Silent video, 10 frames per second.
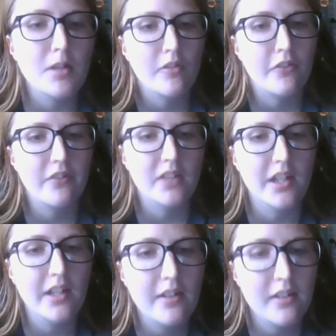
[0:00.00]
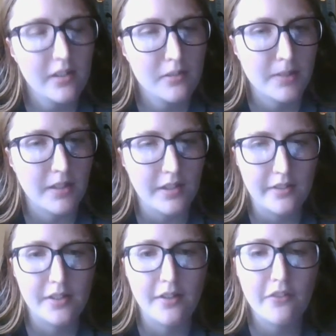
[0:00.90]
I was staying in
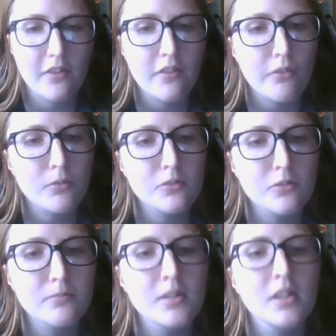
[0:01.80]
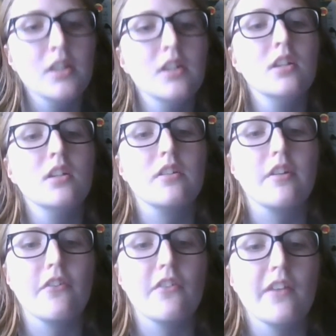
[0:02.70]
my cousin's room
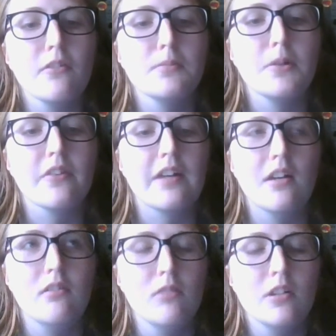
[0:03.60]
because they were both out.